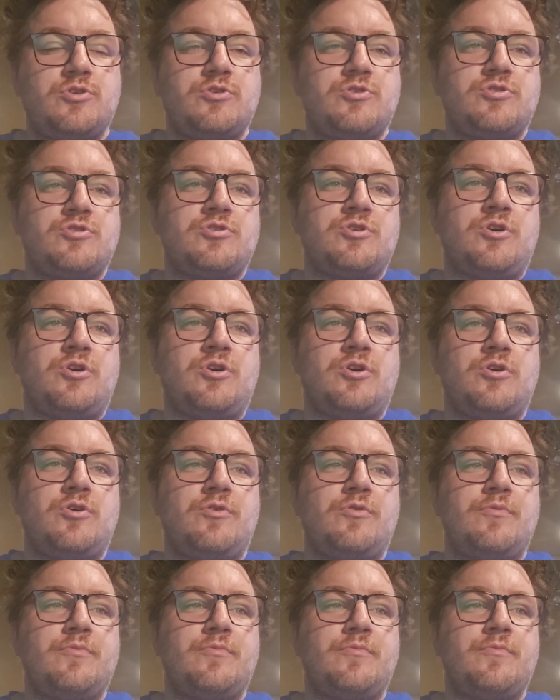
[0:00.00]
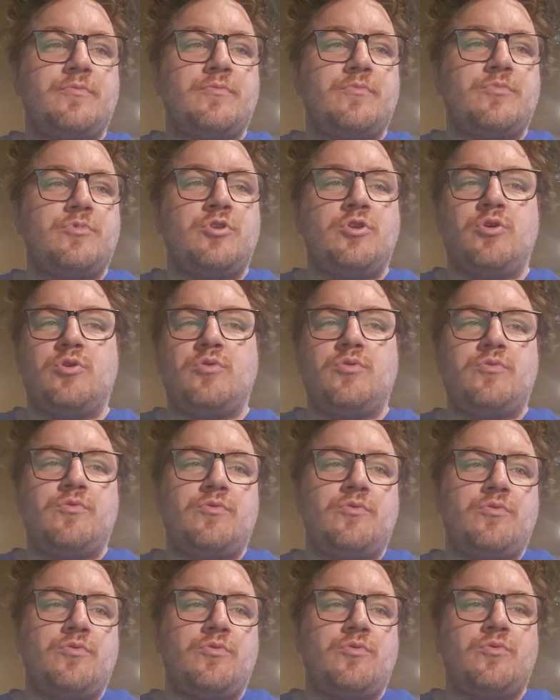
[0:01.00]
So,
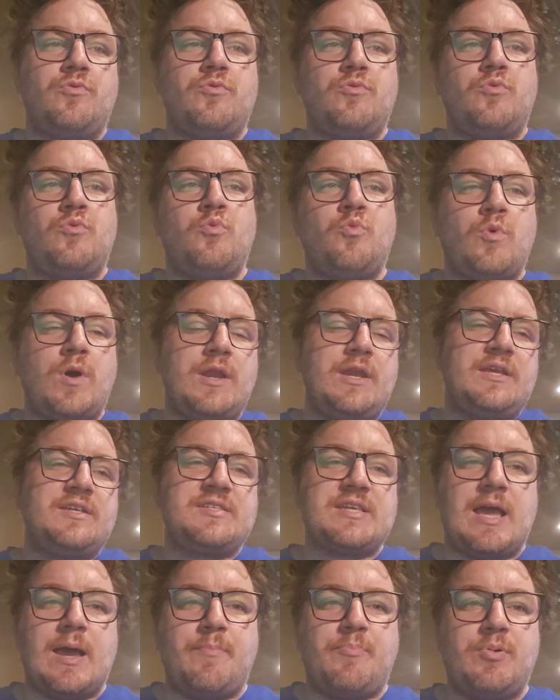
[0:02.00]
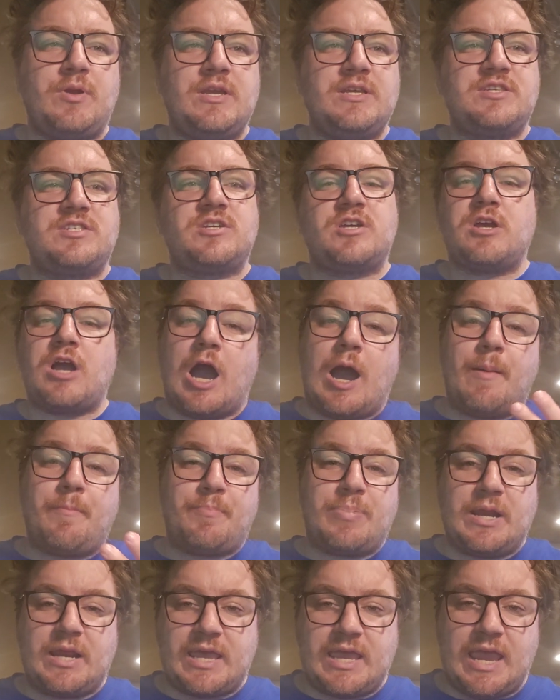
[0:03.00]
one example is
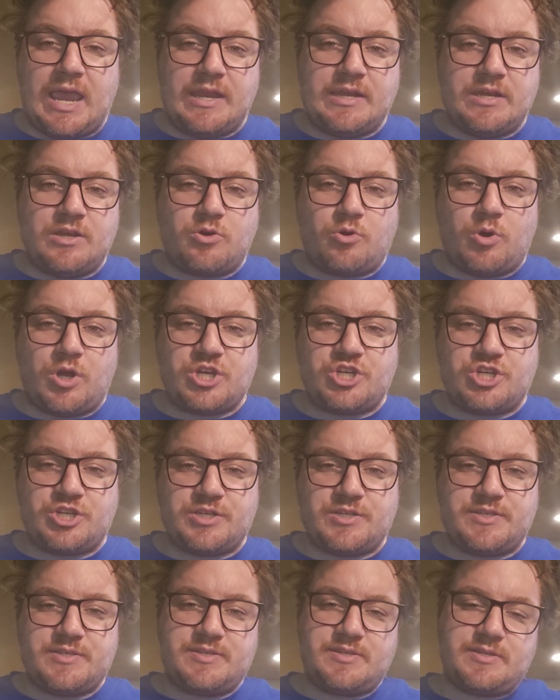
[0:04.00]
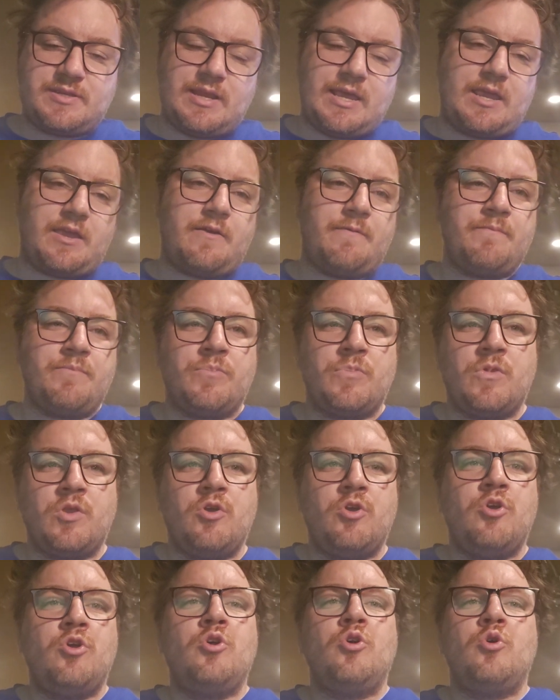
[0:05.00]
complicated questions. Like,
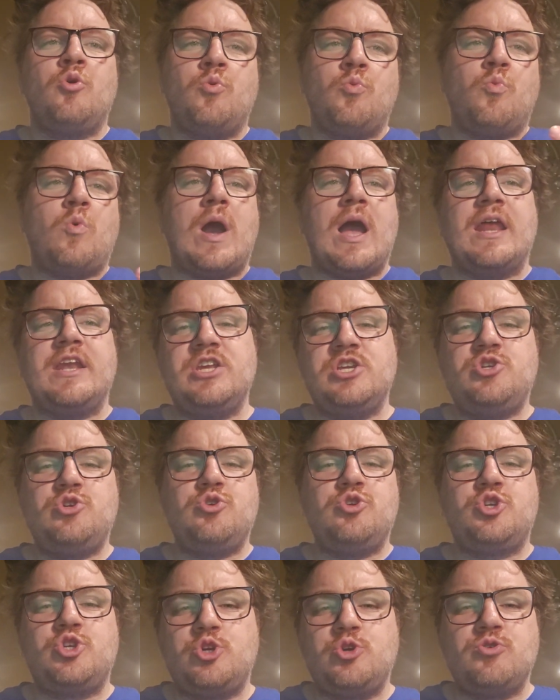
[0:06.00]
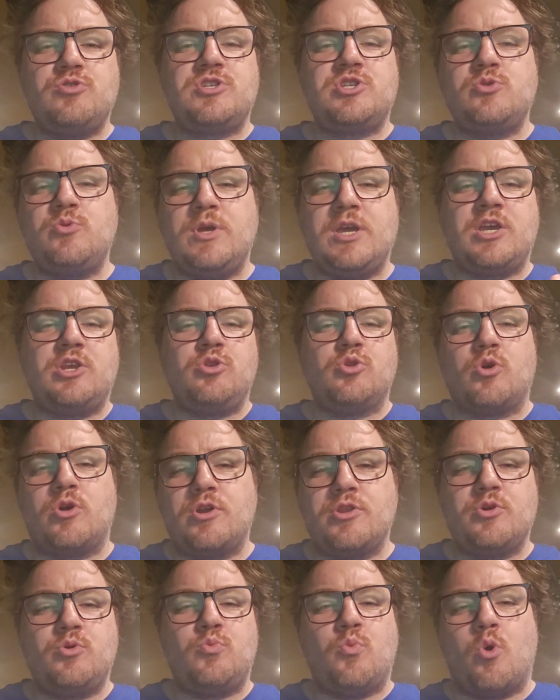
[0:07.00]
why did you choose to
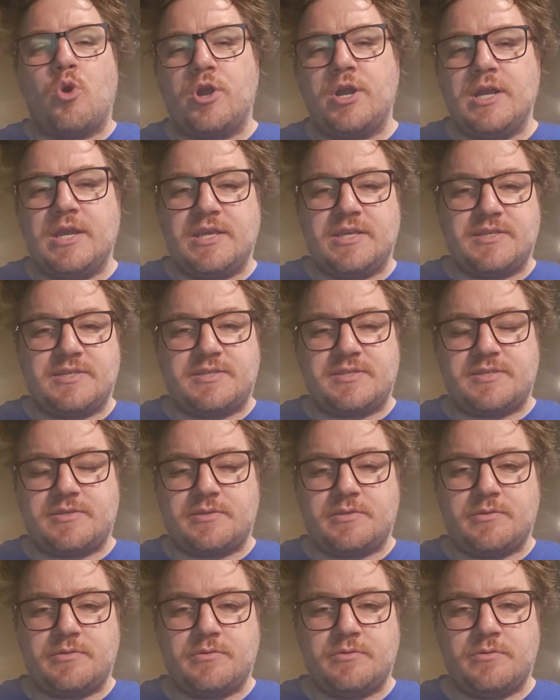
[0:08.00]
ignore the warnings?